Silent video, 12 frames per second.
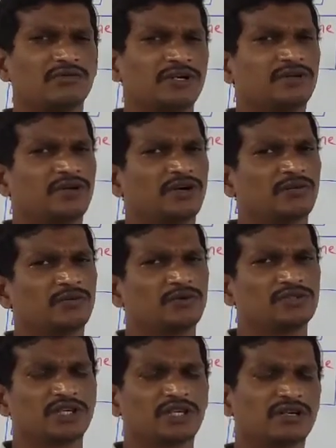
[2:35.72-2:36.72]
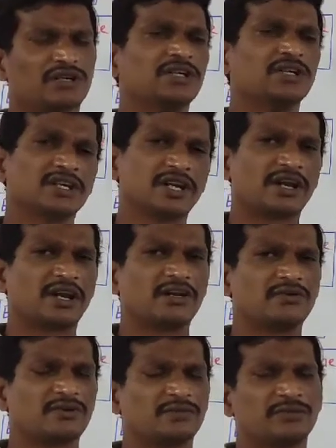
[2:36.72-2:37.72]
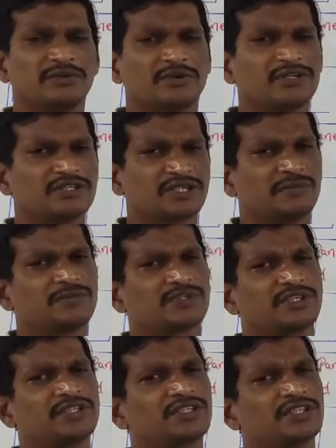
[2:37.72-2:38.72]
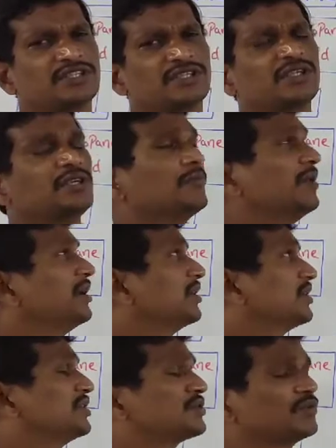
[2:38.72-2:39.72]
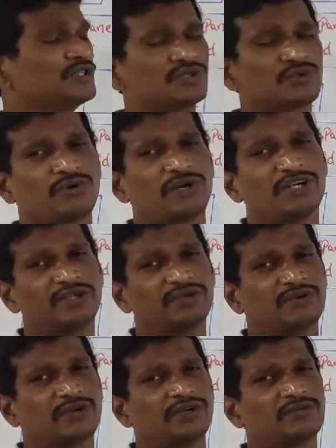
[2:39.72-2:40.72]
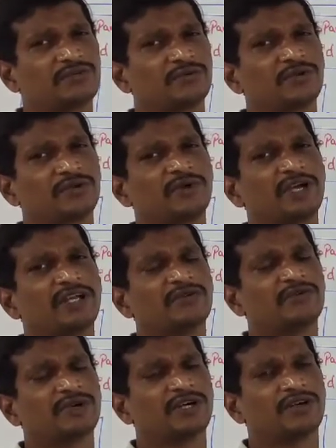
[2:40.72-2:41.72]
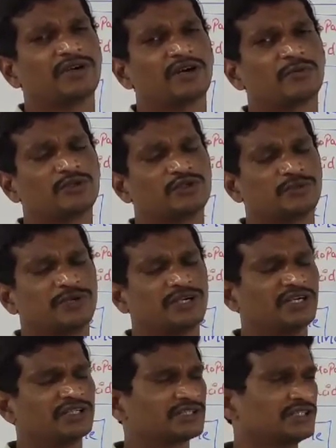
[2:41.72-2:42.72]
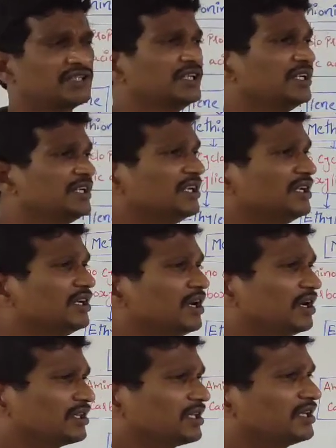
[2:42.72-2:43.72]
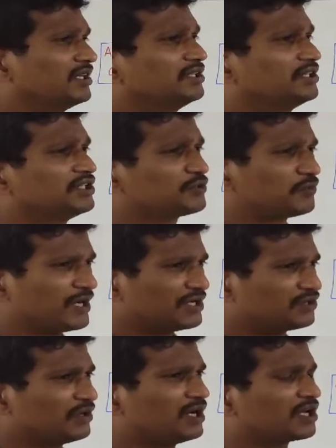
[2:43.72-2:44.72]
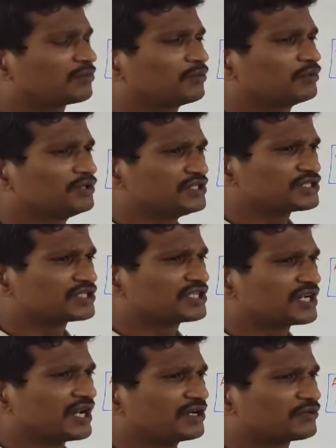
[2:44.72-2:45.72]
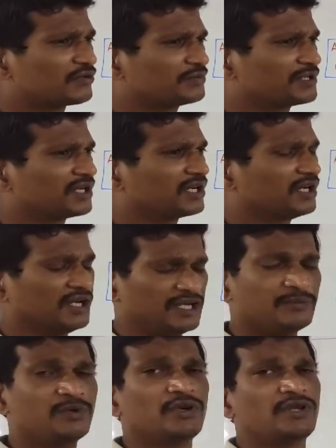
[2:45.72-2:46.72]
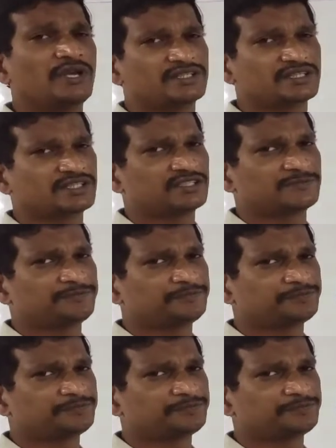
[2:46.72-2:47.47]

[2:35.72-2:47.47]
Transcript: phytohormones are derived from different substances, but this one is quite different from remaining phytohormones because this phytohormone is derived from the amino acid.